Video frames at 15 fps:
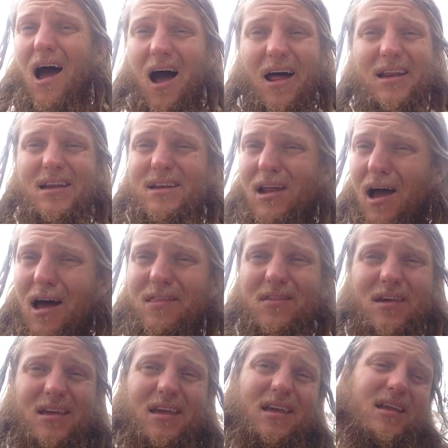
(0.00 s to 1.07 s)
on and on,
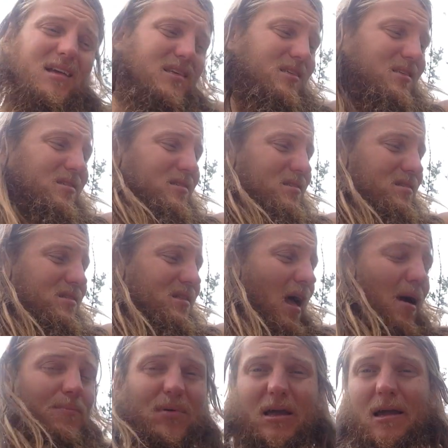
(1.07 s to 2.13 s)
like not